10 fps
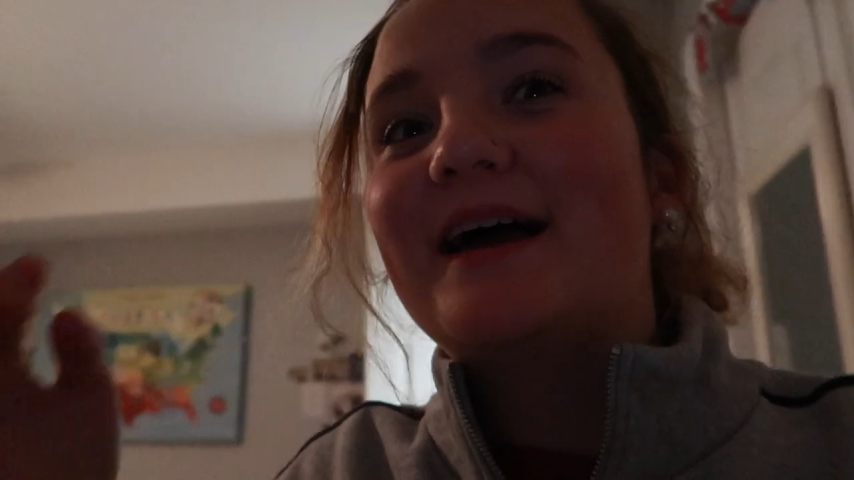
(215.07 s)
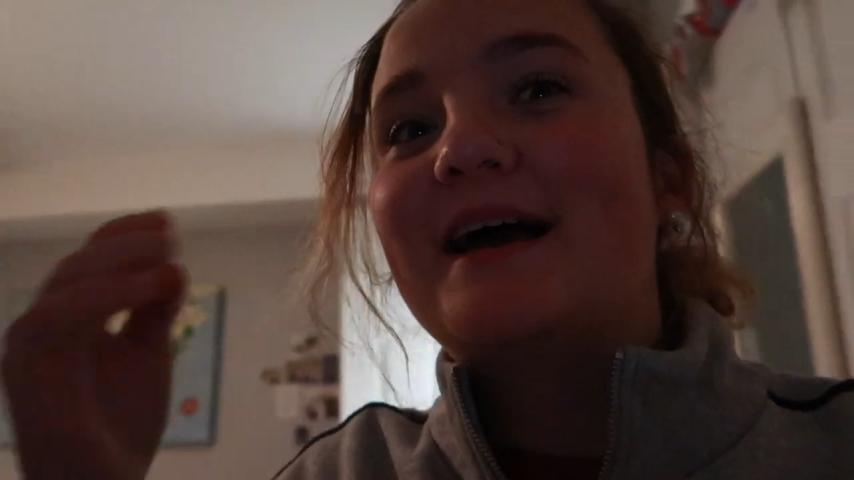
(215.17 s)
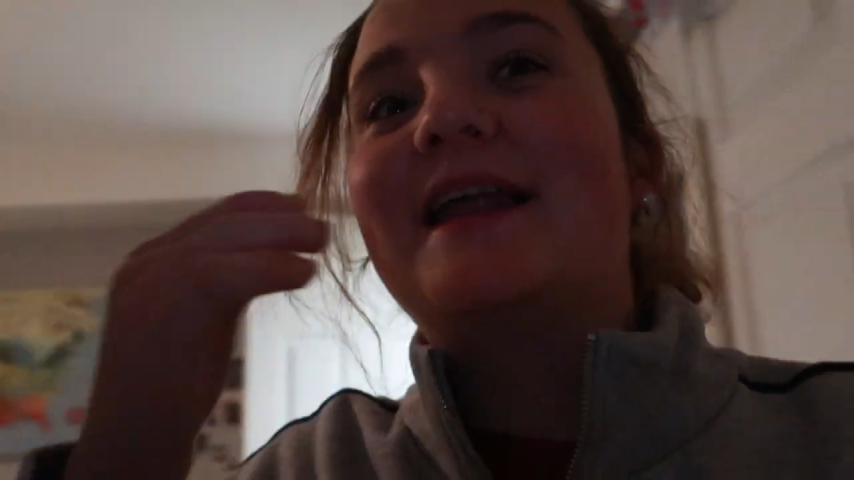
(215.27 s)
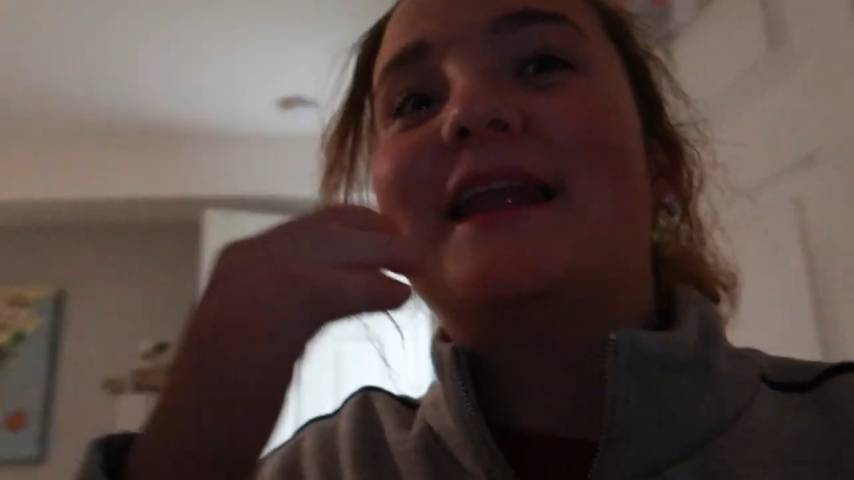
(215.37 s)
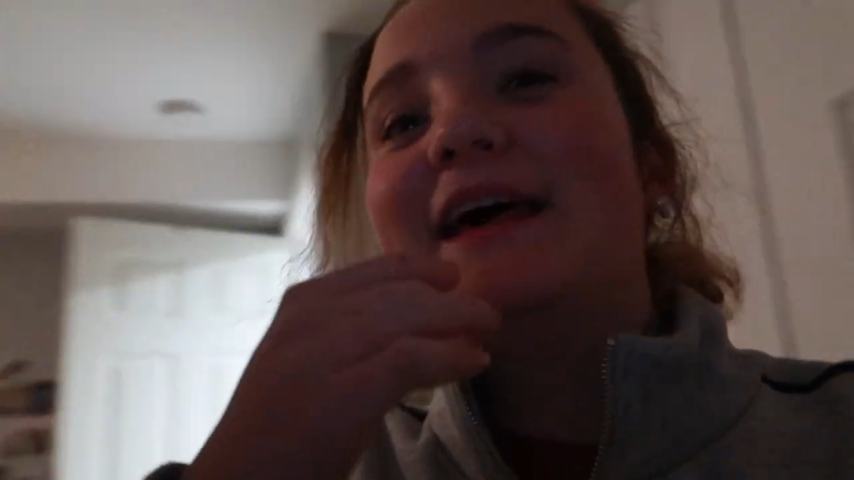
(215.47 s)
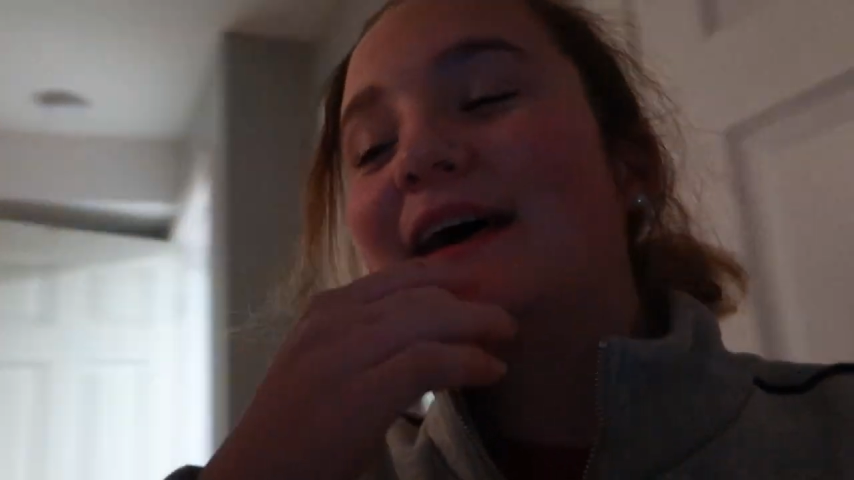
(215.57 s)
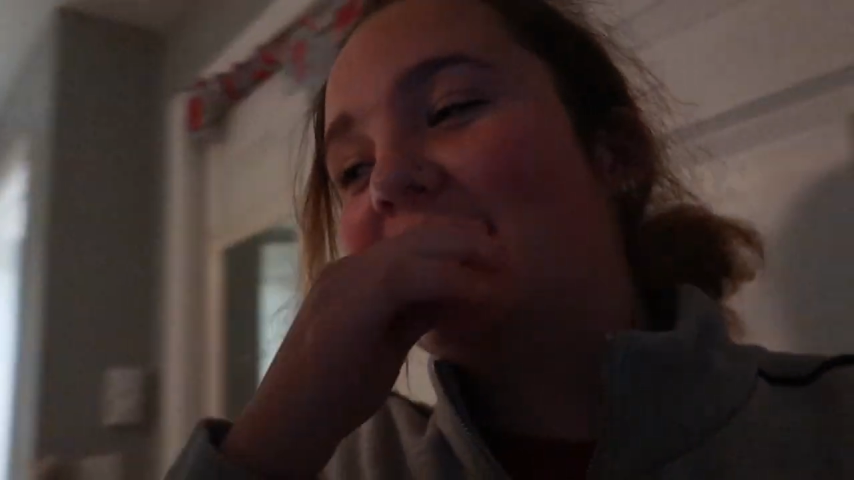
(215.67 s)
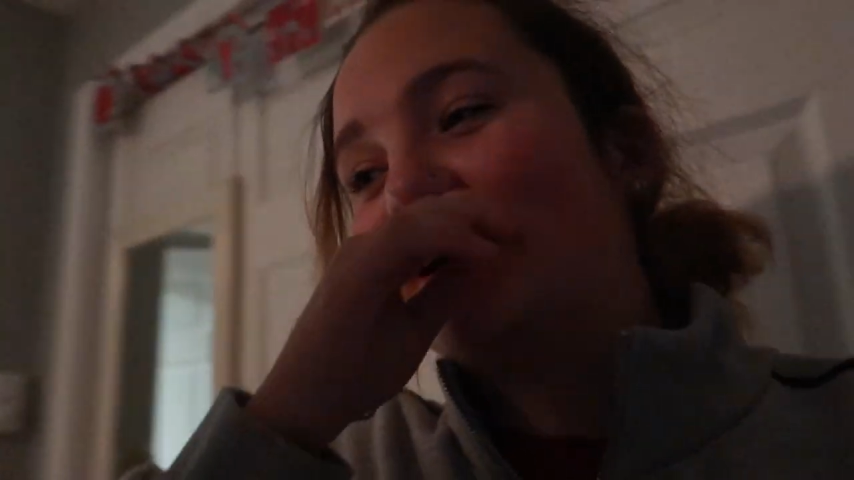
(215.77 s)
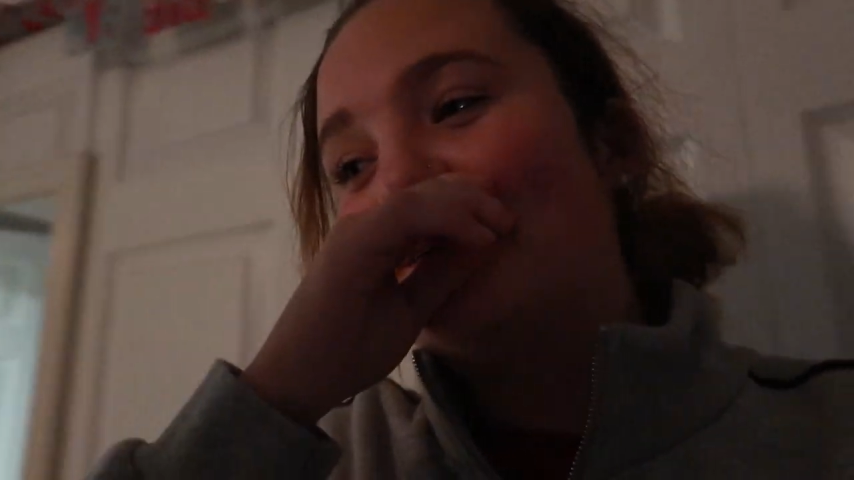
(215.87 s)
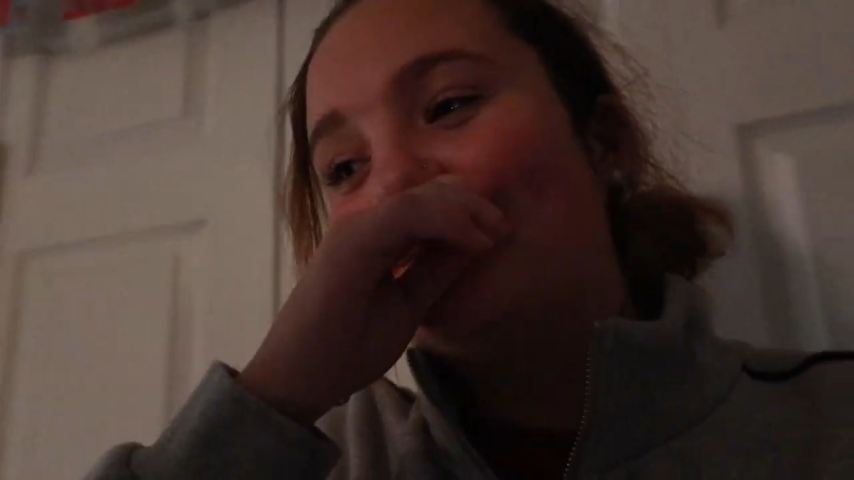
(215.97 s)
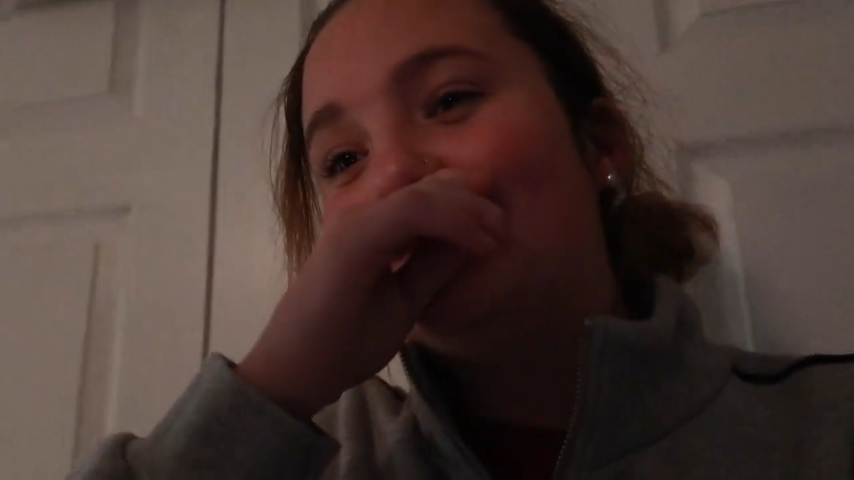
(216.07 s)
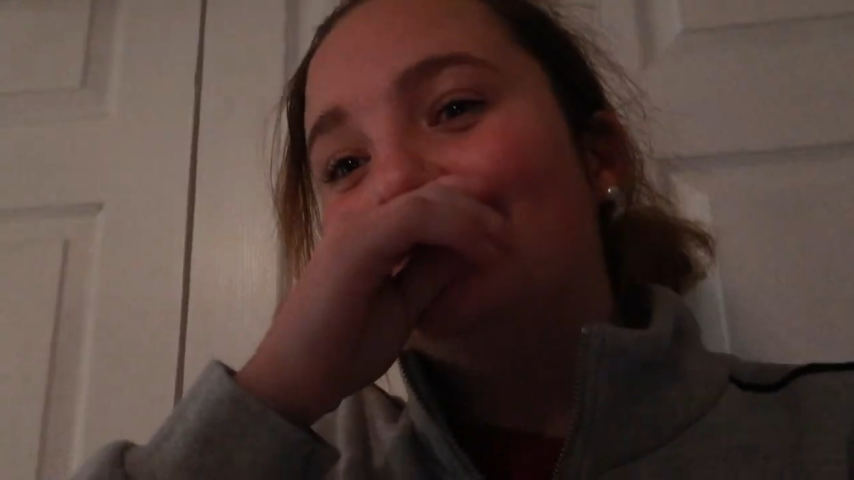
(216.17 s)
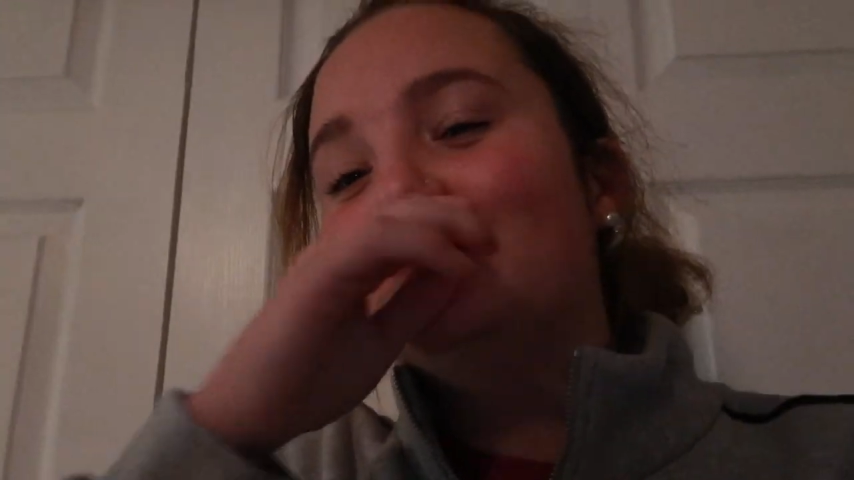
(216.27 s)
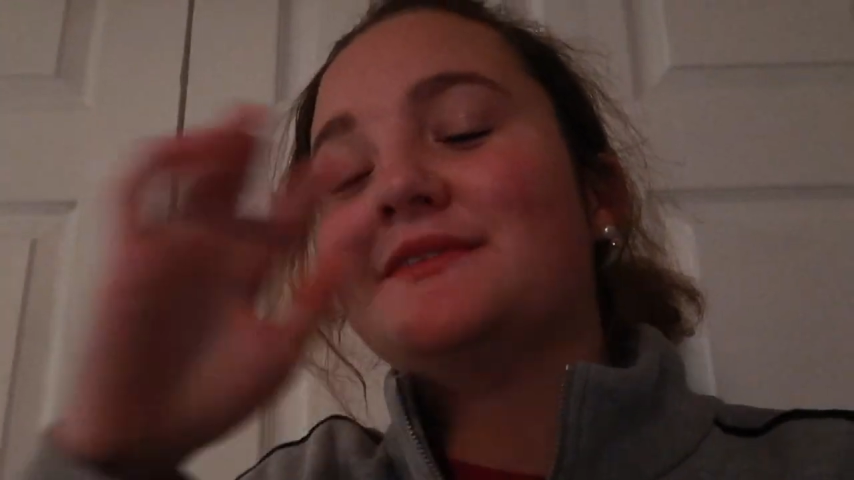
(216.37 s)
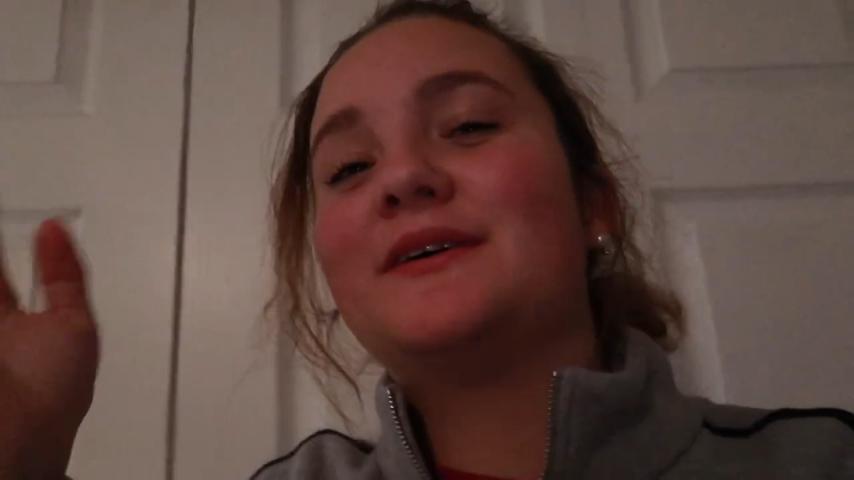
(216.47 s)
and um
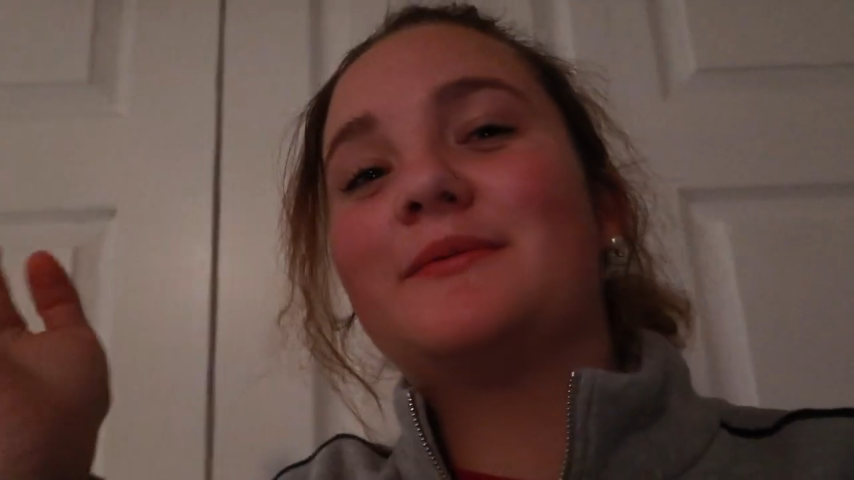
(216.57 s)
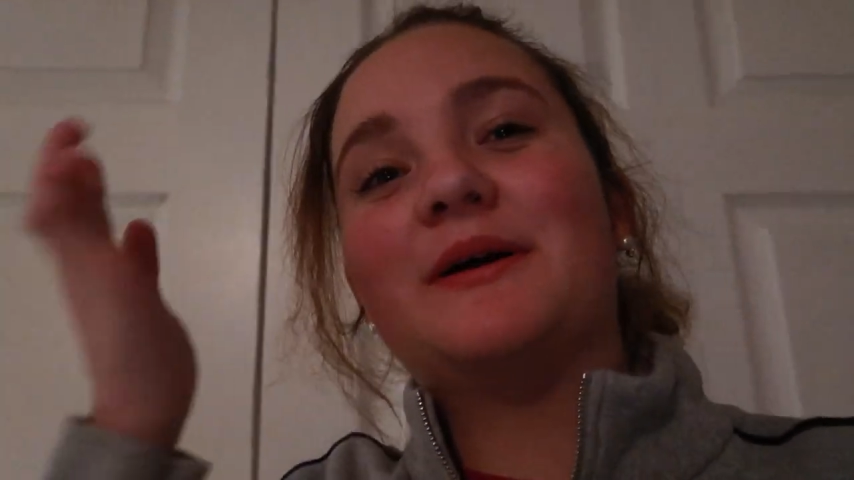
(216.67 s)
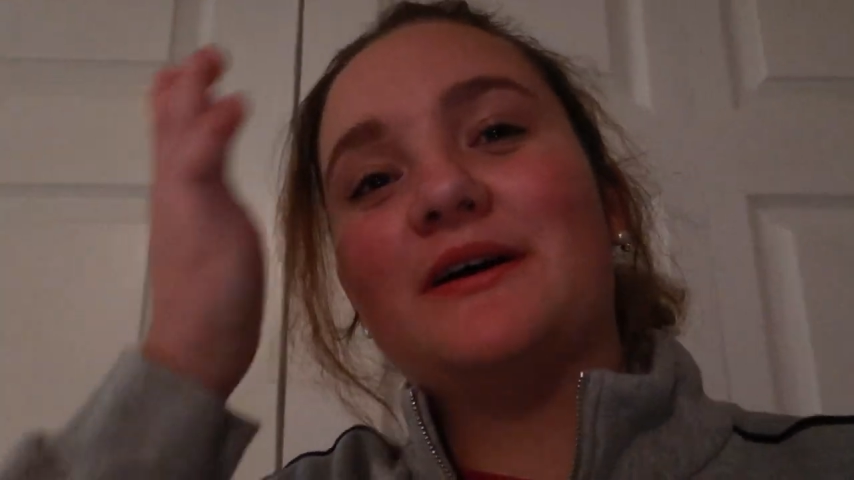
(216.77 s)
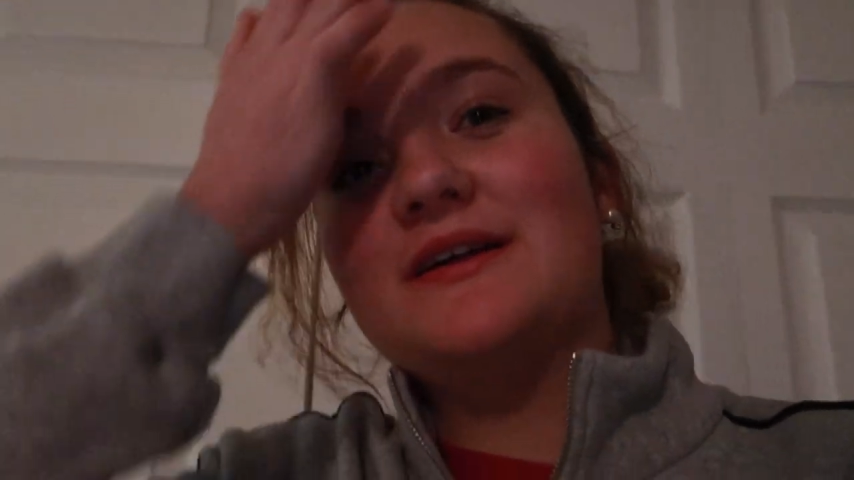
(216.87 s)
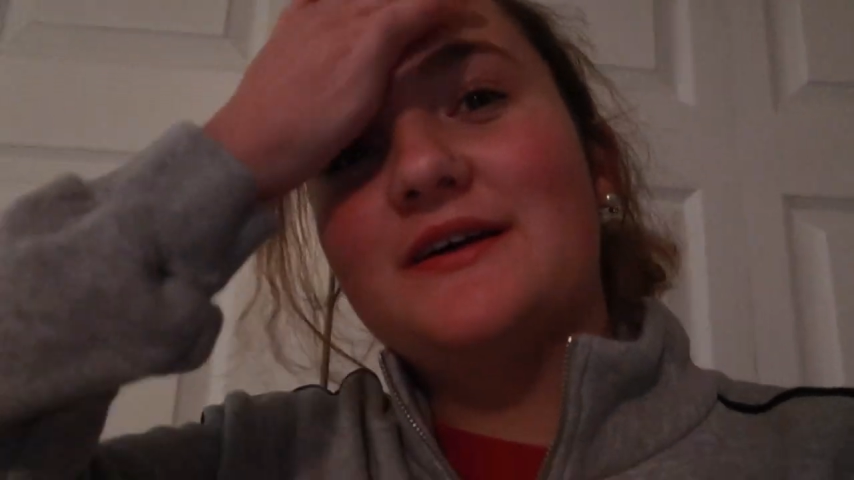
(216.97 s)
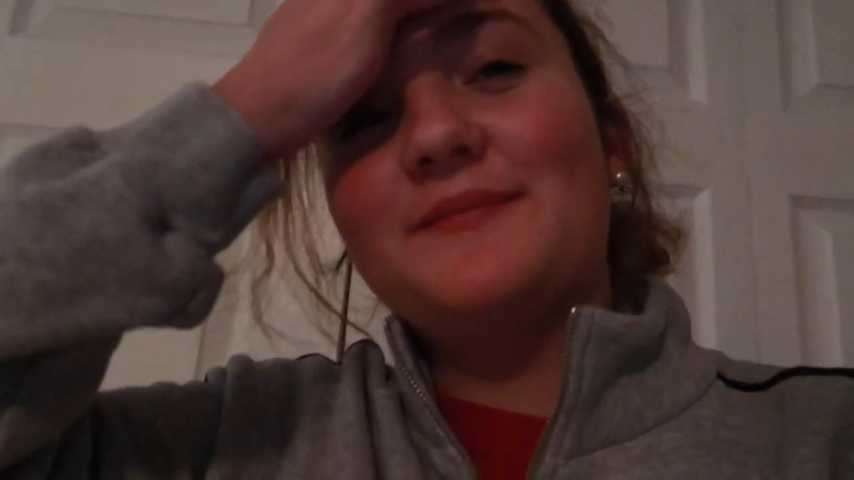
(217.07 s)
oh my god